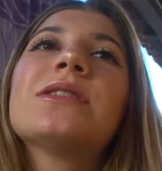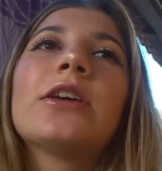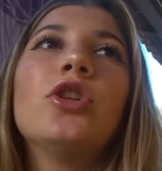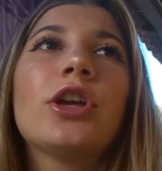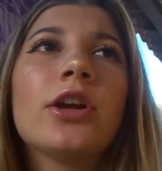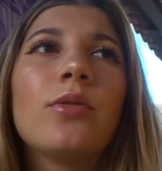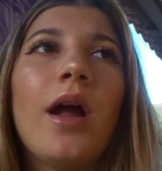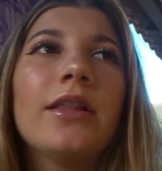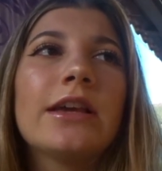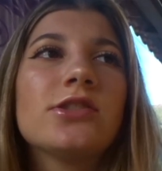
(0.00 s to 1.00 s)
like, looking
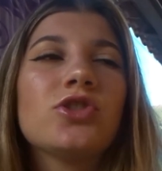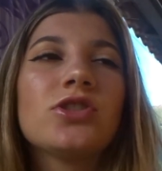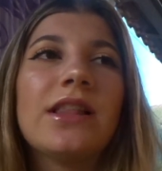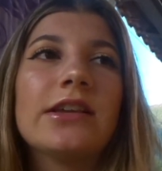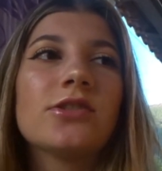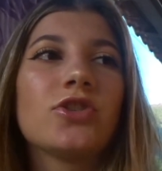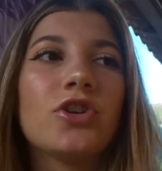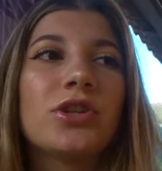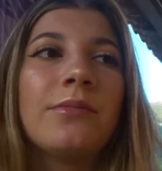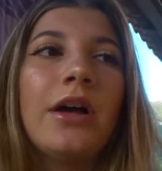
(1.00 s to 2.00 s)
around, like, just, like,
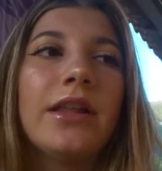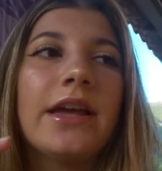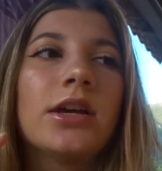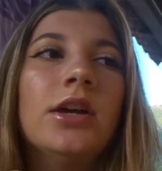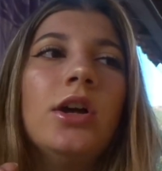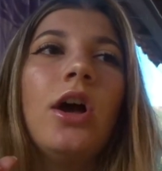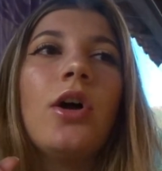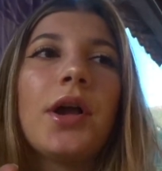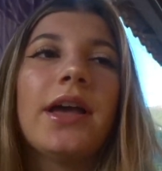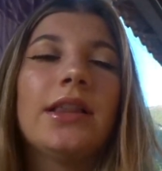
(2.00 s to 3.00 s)
searching about, like,
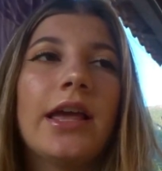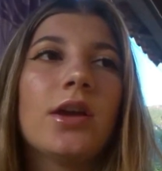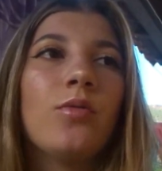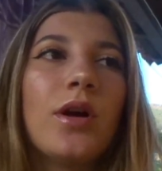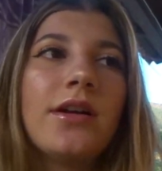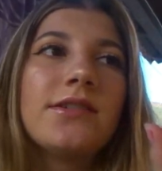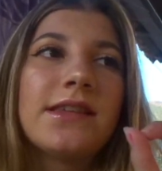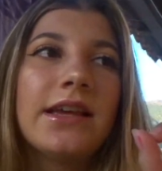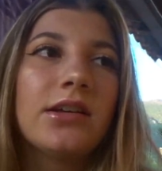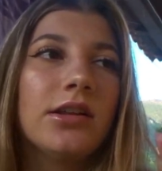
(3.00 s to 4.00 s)
okay, like, where's,
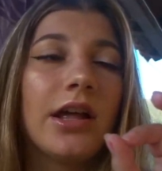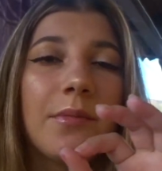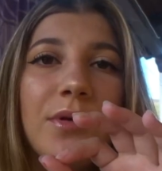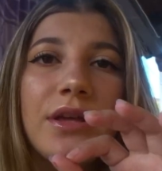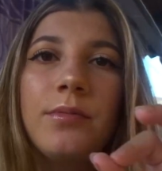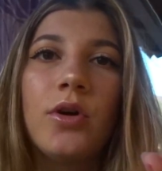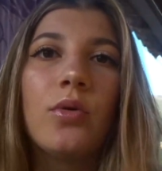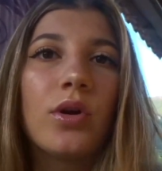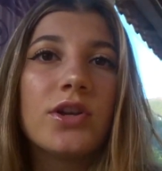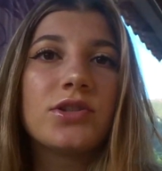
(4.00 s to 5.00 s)
like, a lot of
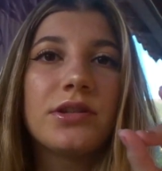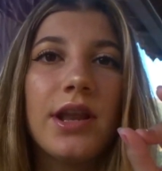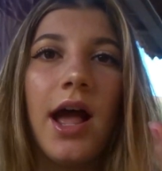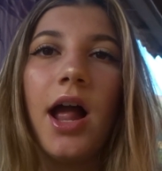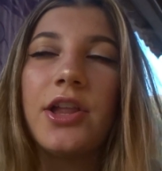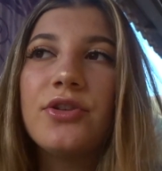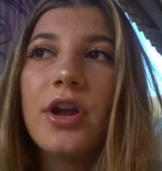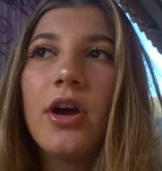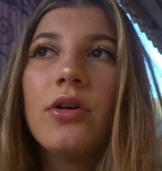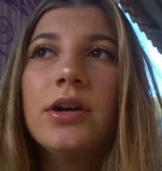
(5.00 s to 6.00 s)
people, where's not, you
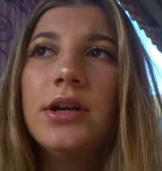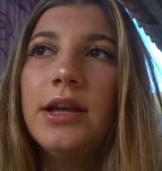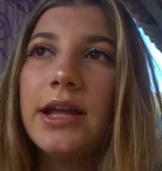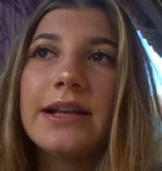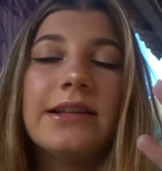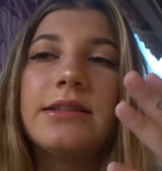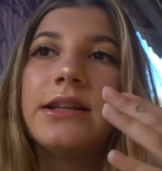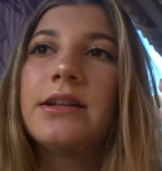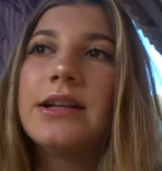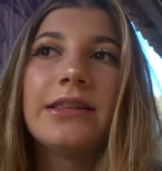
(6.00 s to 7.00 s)
know? And he,
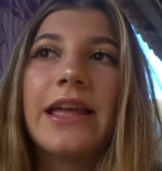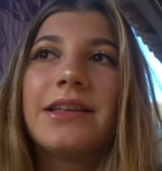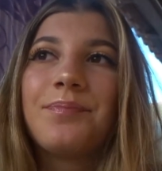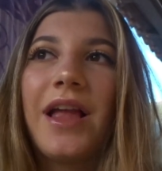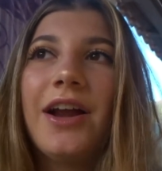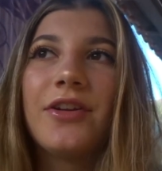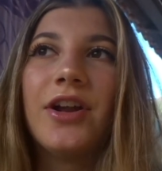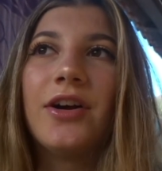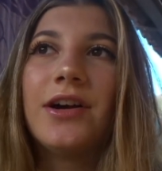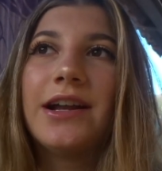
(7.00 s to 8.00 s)
like, I don't
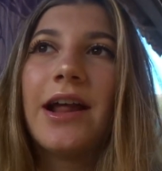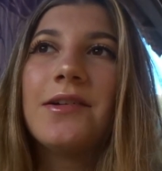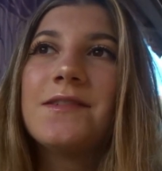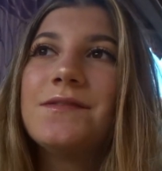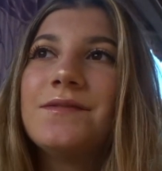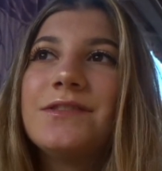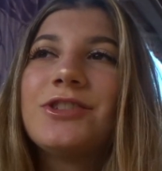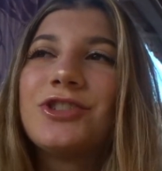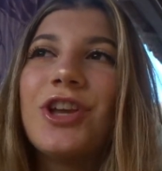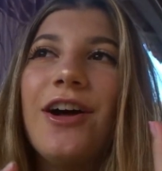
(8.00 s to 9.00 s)
know. And I
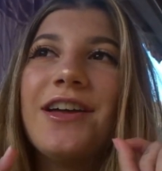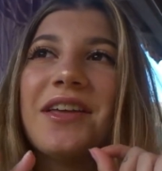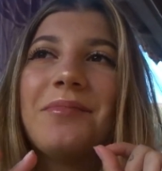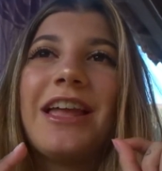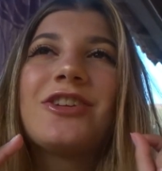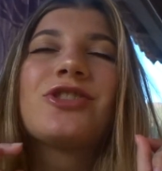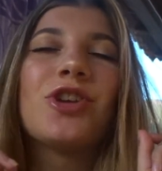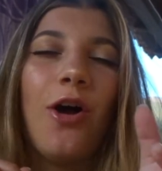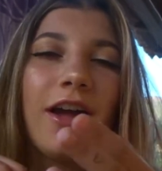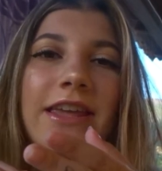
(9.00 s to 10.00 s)
saw him, like,
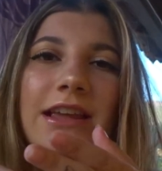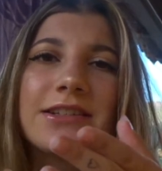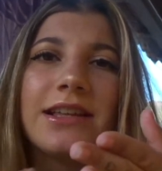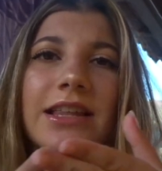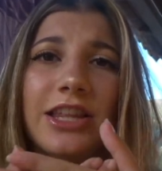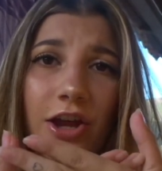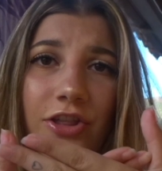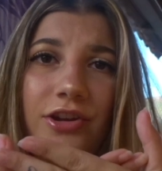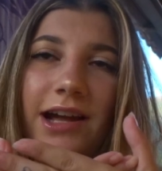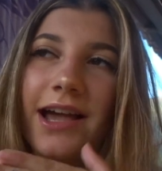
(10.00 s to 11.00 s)
talking to, like, the
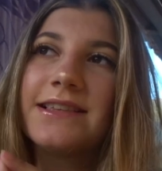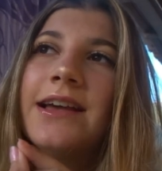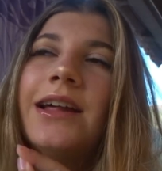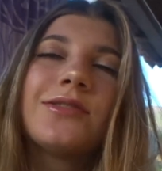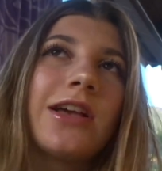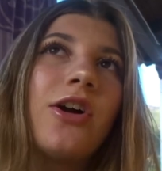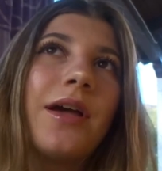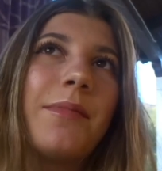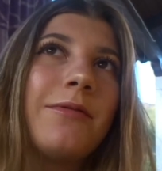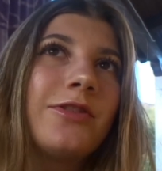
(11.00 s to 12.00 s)
other guys. I was like,
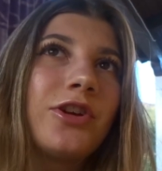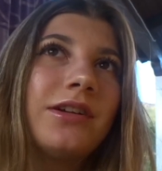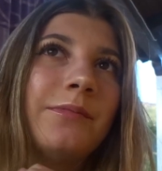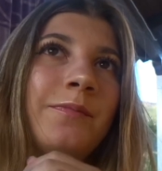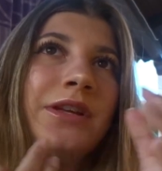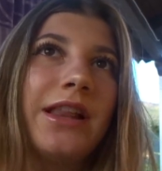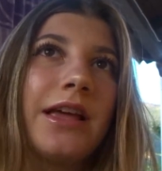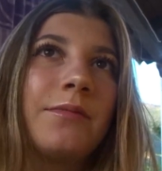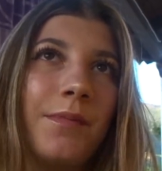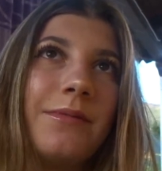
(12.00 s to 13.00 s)
okay, maybe they're gonna be,
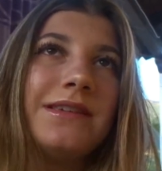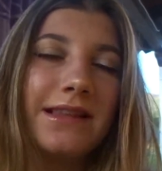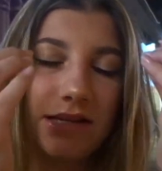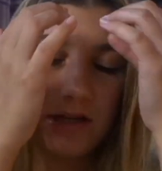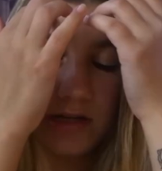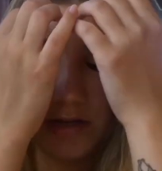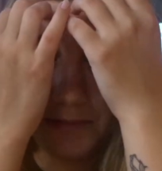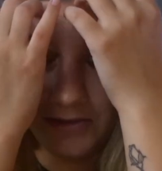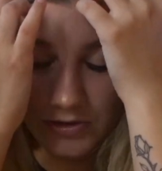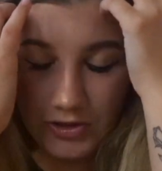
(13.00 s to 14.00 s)
like, maybe he's, like, gonna
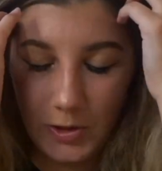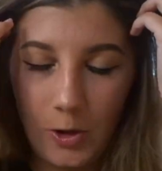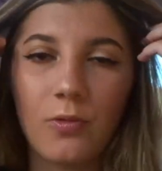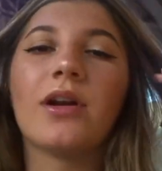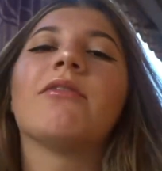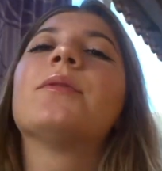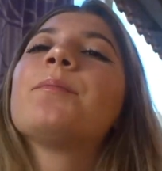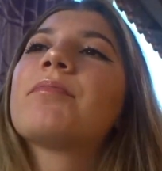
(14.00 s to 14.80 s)
come out soon or whatever.